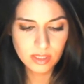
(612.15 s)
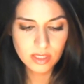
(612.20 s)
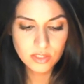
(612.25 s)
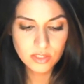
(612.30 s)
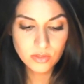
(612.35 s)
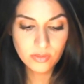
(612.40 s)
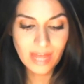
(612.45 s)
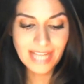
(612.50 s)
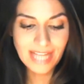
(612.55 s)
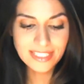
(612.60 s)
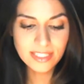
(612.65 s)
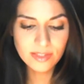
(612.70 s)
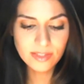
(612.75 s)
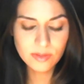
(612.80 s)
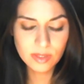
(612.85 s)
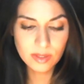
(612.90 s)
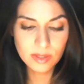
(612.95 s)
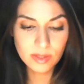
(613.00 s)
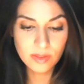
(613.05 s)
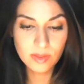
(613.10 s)
So that's
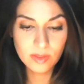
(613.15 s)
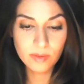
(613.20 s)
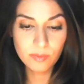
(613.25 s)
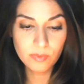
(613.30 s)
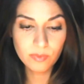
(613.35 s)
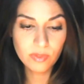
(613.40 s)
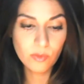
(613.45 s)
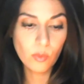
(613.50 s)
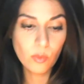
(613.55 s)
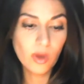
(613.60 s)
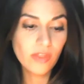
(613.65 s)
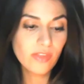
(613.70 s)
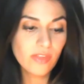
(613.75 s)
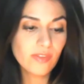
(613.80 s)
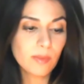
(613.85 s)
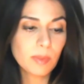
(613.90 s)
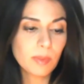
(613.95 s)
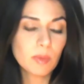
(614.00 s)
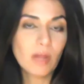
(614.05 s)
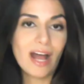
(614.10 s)
the one thing
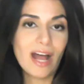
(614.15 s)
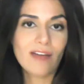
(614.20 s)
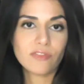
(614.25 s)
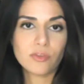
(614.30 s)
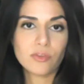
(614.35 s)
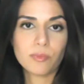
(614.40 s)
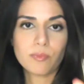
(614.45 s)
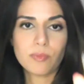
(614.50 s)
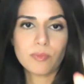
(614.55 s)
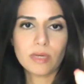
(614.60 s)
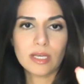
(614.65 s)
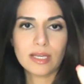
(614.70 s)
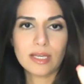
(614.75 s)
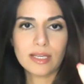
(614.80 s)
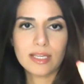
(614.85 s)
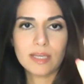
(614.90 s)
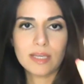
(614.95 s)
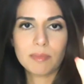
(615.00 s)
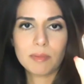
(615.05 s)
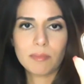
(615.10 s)
that people have to
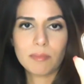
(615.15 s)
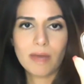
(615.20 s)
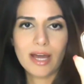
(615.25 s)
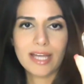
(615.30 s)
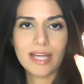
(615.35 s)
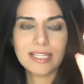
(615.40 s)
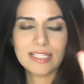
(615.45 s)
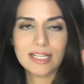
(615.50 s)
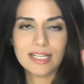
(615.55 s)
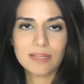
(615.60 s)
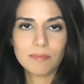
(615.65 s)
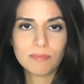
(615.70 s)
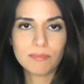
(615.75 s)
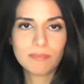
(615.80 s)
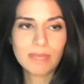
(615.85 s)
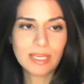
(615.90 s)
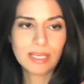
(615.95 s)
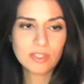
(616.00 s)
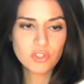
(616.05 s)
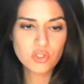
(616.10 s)
keep in mind and
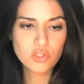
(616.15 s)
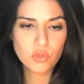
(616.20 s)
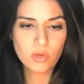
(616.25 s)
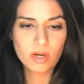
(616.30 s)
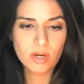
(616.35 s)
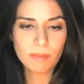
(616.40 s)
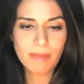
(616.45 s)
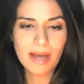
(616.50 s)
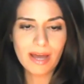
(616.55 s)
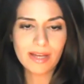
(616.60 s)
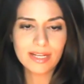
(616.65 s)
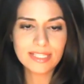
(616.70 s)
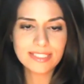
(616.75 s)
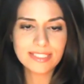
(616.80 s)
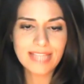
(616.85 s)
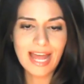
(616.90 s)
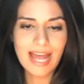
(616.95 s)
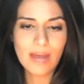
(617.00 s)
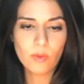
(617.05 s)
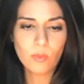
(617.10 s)
make sure about is
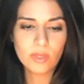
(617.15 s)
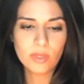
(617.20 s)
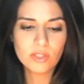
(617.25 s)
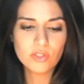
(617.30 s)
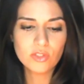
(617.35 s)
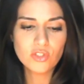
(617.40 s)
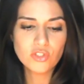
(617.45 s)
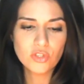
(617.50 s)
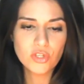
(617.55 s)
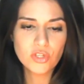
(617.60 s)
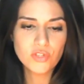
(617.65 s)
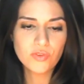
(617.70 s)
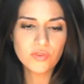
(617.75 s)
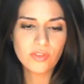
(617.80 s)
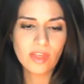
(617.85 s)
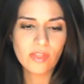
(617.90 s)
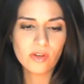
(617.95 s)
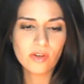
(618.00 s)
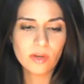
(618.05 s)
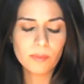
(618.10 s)
that when you search for
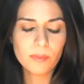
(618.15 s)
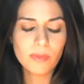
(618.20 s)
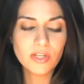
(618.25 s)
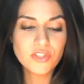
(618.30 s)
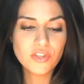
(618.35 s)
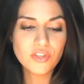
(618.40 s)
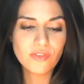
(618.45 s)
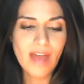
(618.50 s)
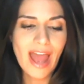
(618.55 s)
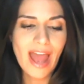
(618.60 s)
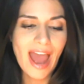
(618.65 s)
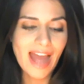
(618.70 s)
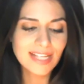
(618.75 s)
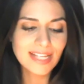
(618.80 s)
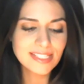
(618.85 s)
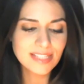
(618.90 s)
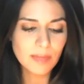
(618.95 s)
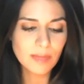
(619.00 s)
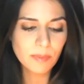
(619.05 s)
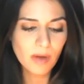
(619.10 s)
that, there are a bunch of
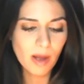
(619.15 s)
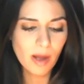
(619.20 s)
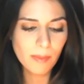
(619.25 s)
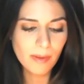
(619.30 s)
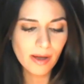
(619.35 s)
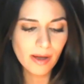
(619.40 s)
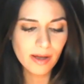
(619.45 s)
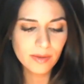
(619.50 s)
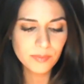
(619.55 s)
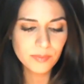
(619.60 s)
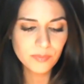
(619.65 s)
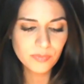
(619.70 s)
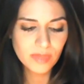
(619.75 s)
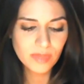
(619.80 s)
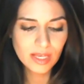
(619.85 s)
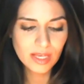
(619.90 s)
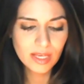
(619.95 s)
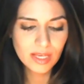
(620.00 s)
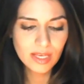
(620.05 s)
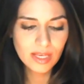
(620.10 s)
ads that pop up
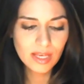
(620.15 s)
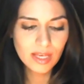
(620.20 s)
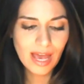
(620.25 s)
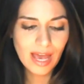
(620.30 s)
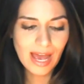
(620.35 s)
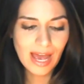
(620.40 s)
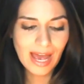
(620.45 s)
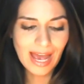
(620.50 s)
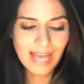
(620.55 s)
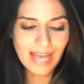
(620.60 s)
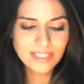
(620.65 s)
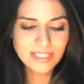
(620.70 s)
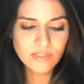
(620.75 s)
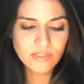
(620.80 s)
as the